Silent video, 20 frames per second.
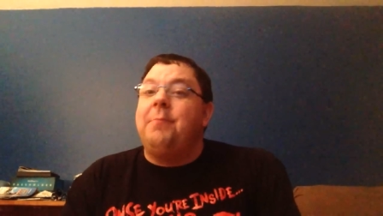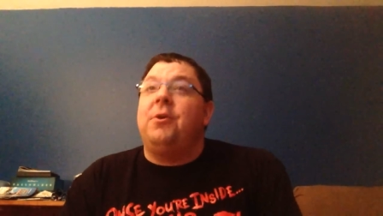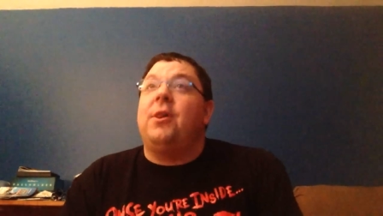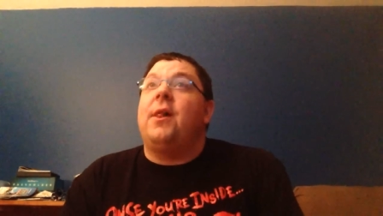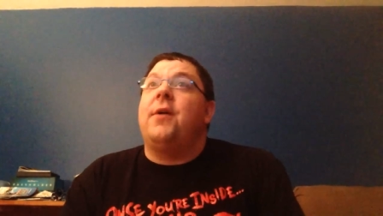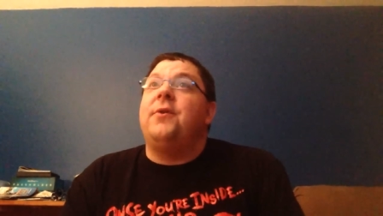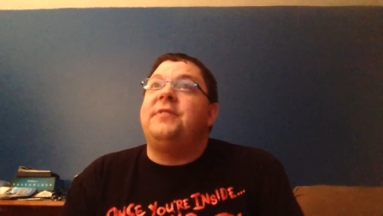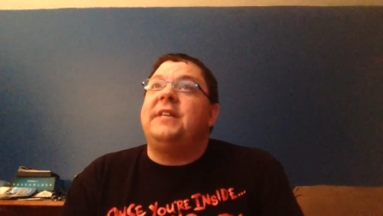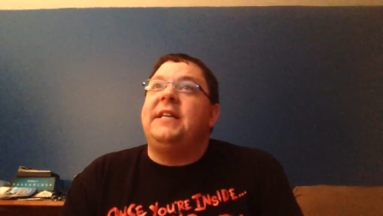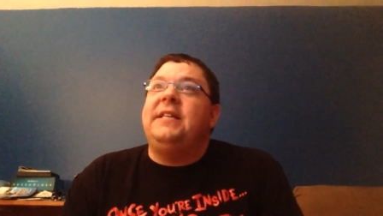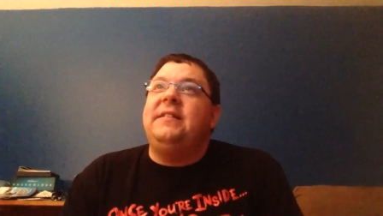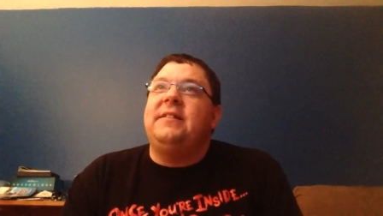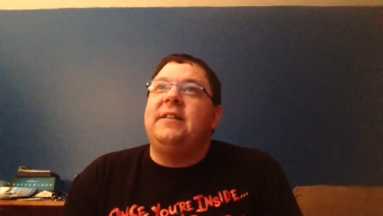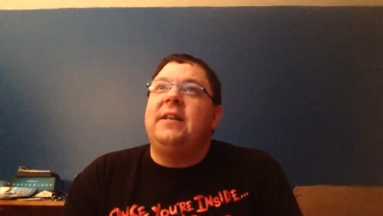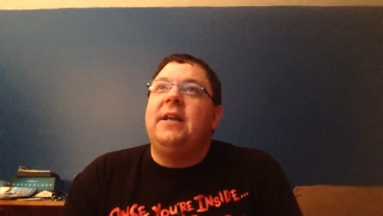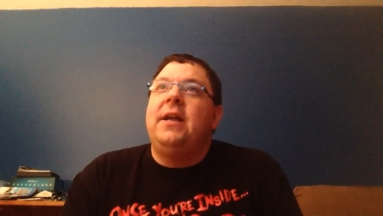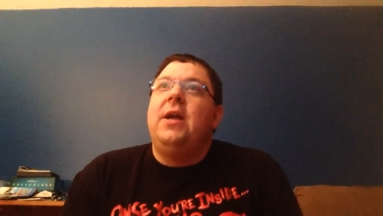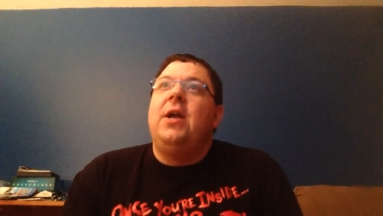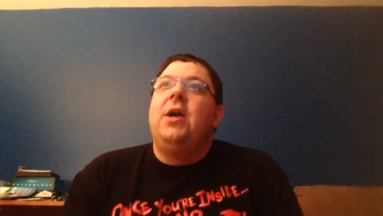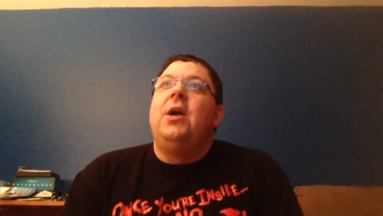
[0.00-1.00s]
closings
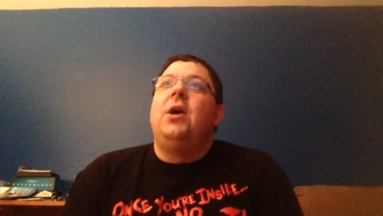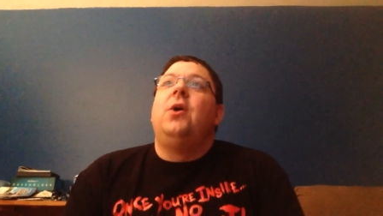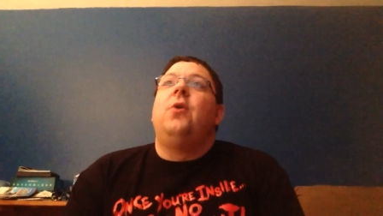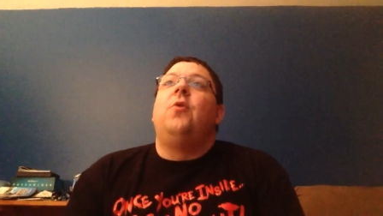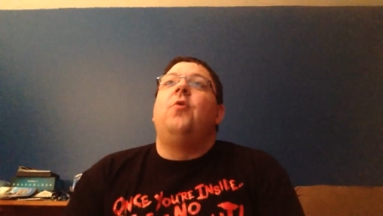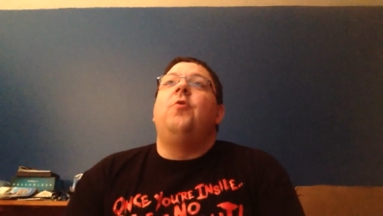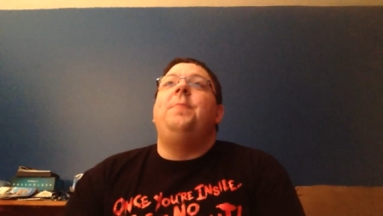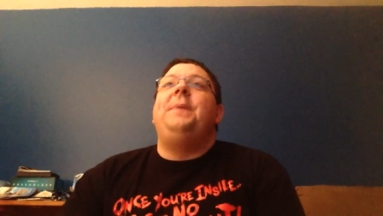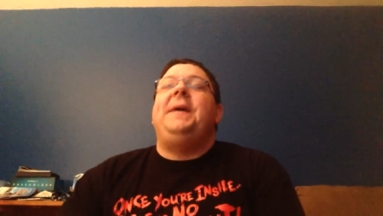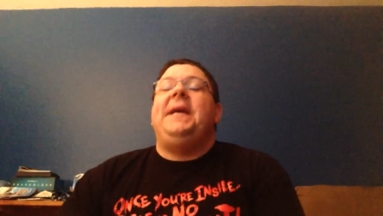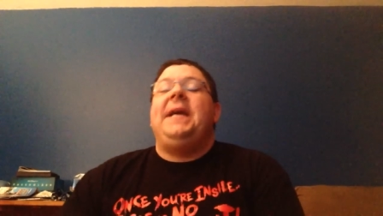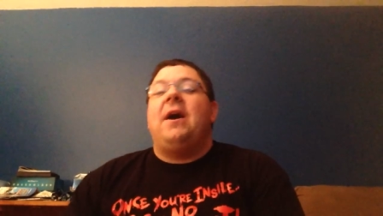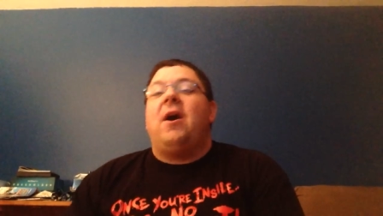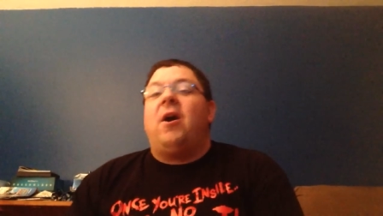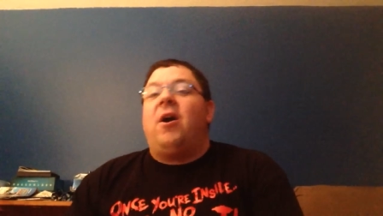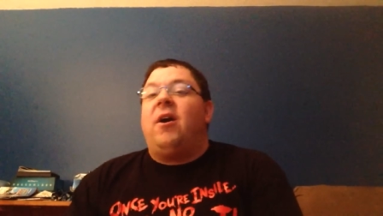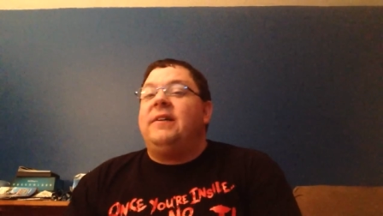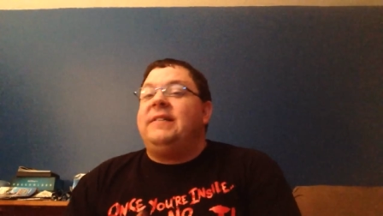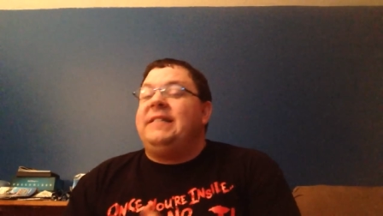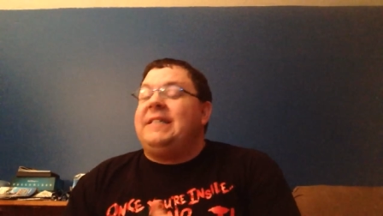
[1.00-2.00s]
will be
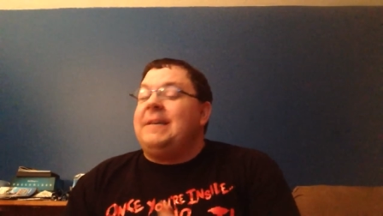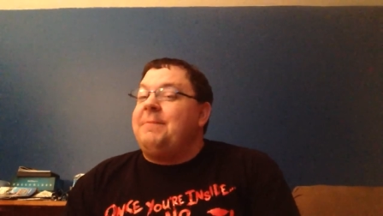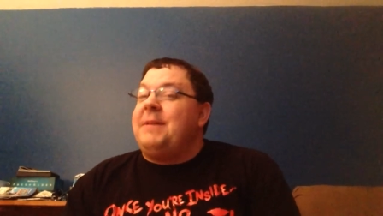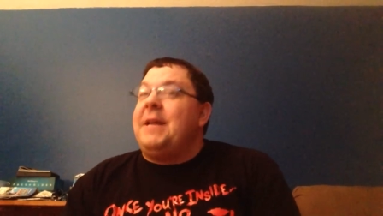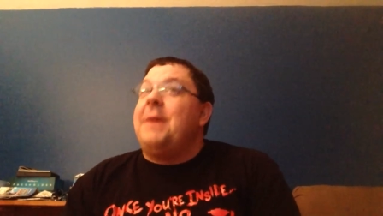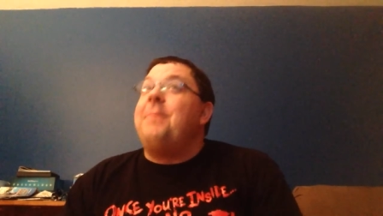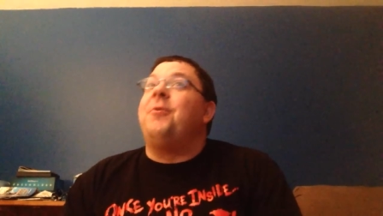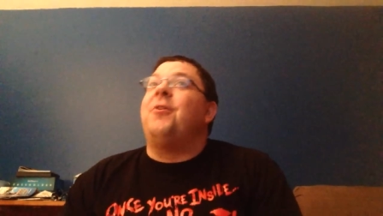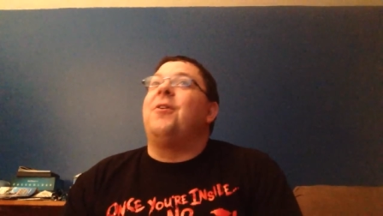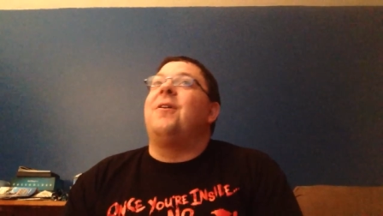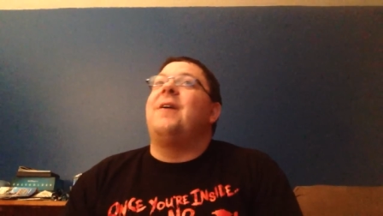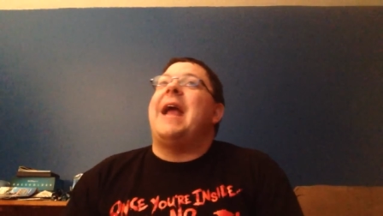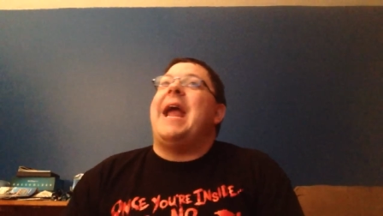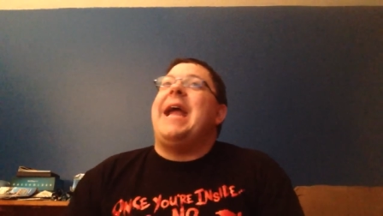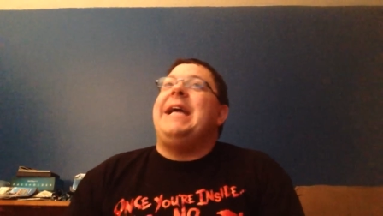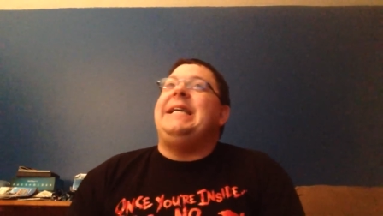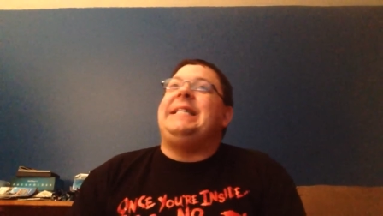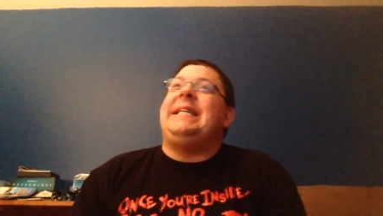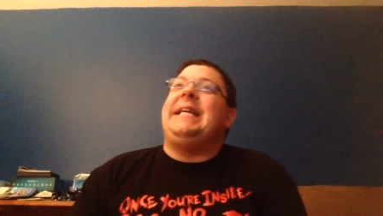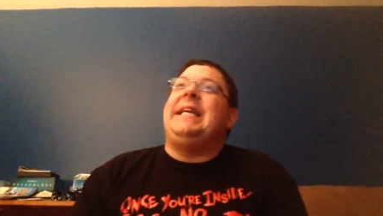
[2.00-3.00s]
on September
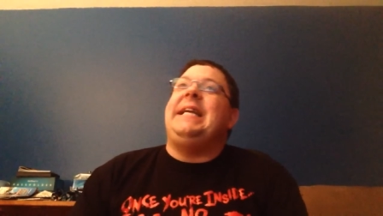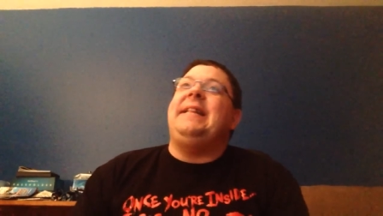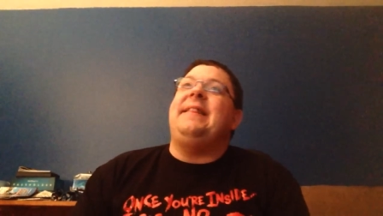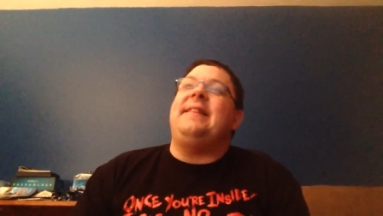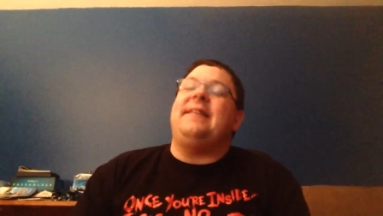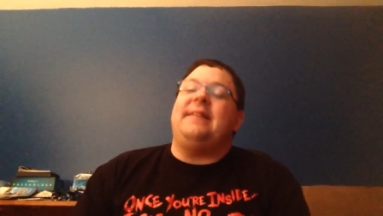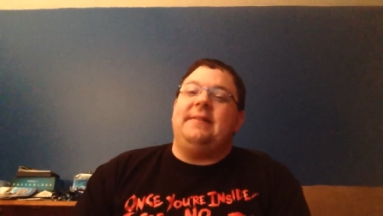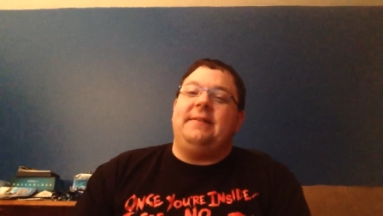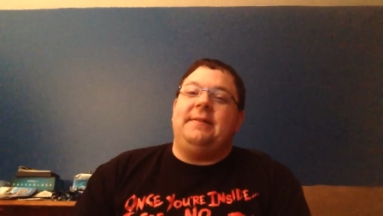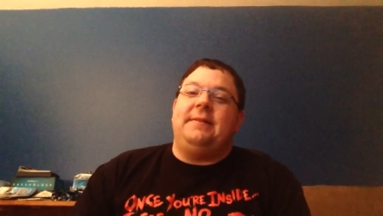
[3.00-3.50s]
18th,